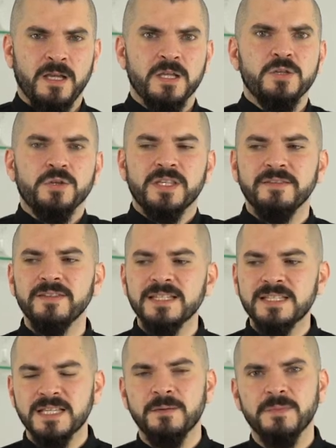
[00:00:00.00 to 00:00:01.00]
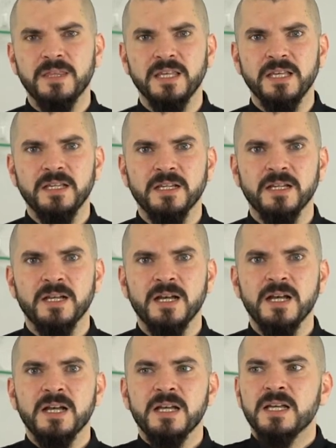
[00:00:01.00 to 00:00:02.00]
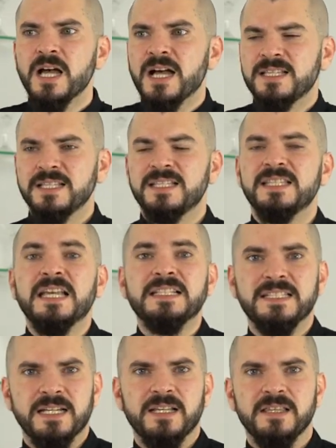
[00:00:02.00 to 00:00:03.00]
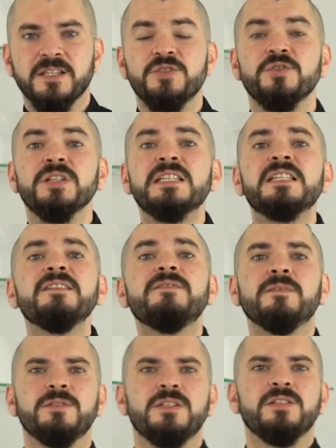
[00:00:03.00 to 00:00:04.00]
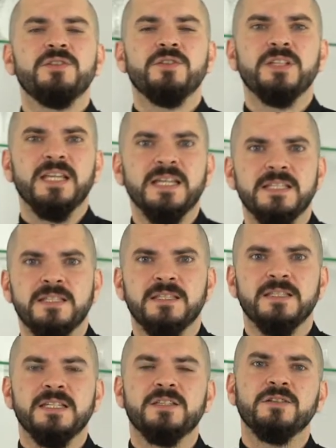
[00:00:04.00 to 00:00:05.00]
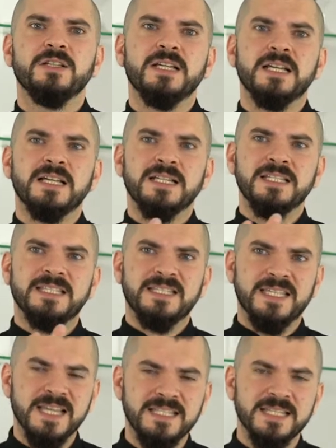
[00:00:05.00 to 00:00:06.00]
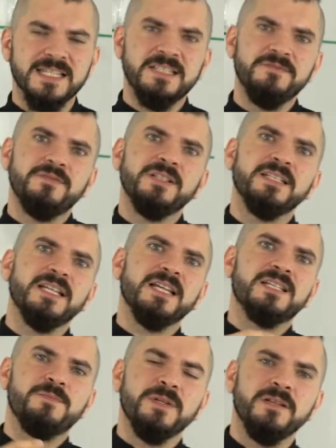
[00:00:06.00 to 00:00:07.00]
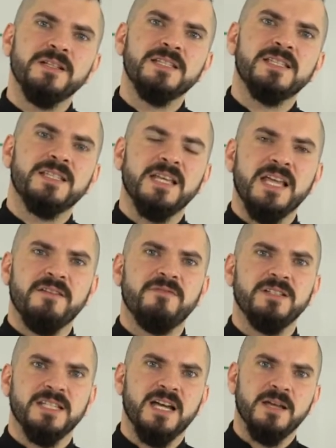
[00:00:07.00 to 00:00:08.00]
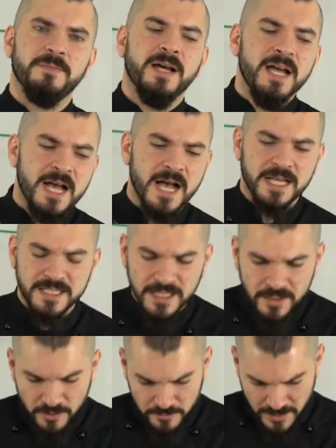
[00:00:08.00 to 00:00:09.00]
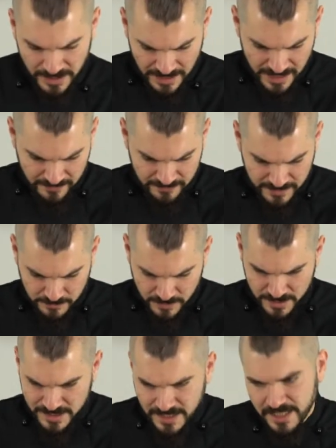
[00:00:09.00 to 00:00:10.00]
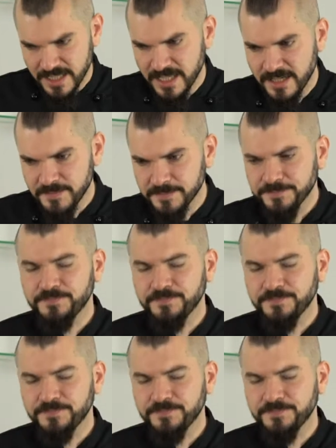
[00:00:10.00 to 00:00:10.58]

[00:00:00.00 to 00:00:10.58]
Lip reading: You're giving something as a sender that your receiver, which is your guest, is going to get a different experience every time. I said it all my life, and I'm going to say it again.